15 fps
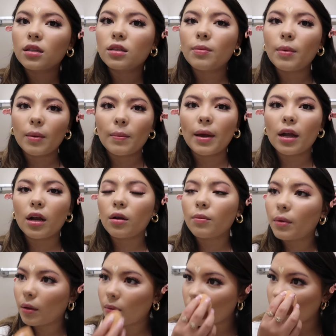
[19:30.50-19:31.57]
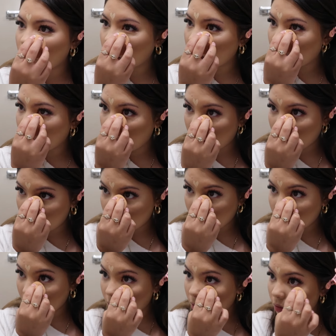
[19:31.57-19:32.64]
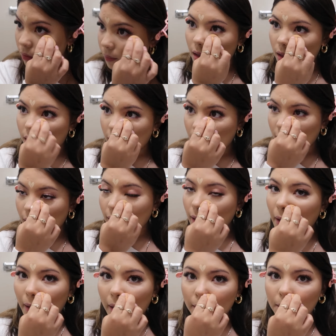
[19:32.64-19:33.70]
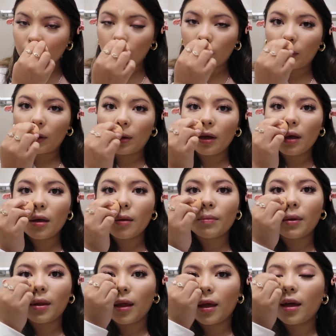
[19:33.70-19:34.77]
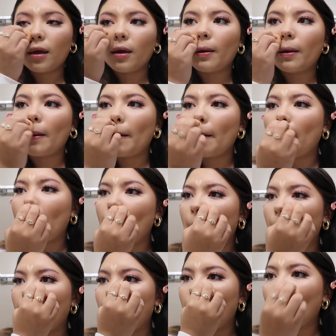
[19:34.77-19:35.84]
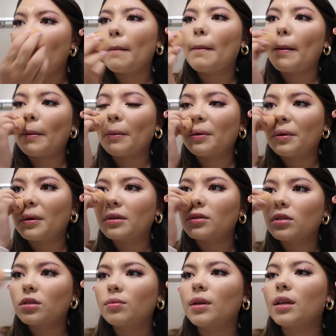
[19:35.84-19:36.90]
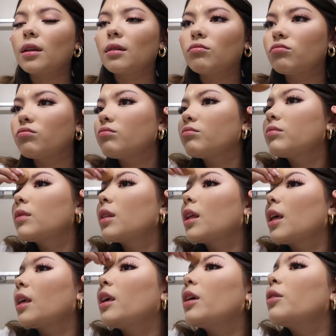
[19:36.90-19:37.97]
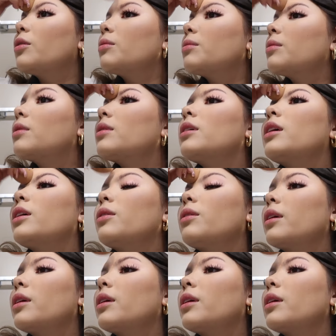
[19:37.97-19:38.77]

to make my hair be able to look like it's like, you know, not like I just woke up, but like I don't know how to explain it. Like cute. Cute.